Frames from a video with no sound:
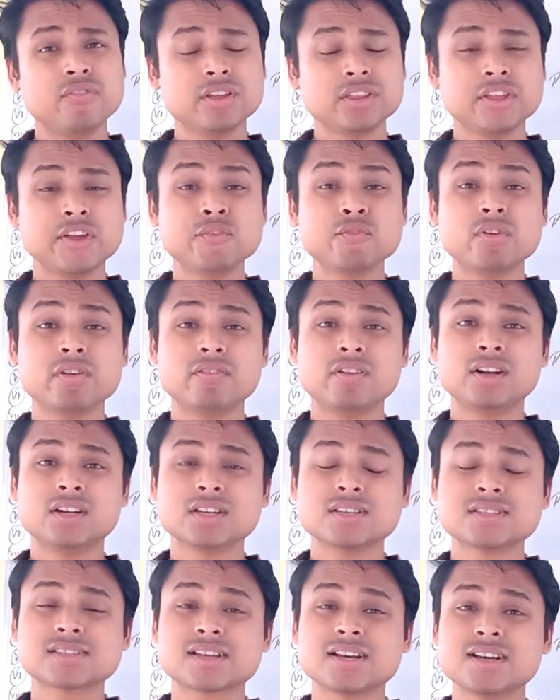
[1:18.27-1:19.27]
Everything we
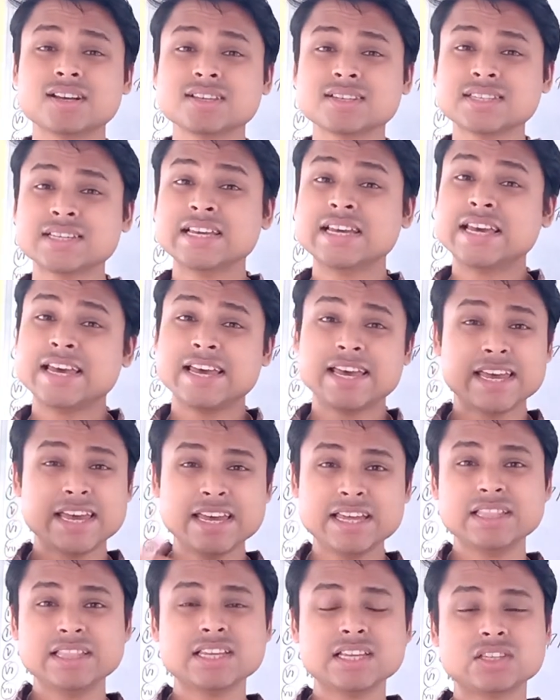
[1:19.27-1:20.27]
will discuss
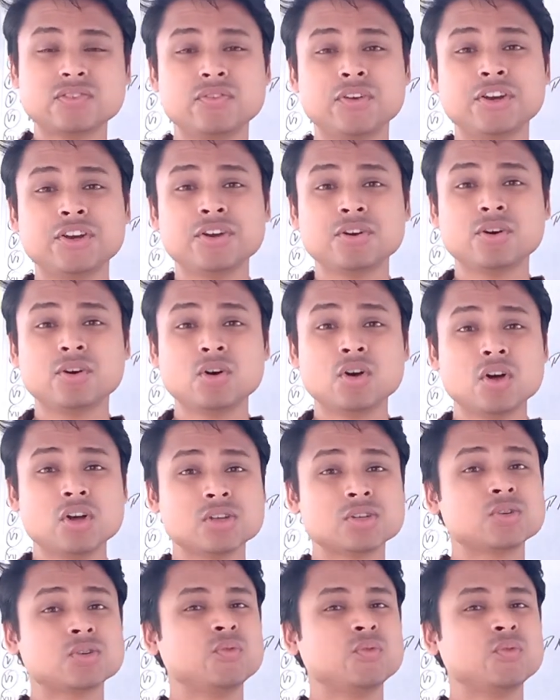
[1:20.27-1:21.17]
in this video.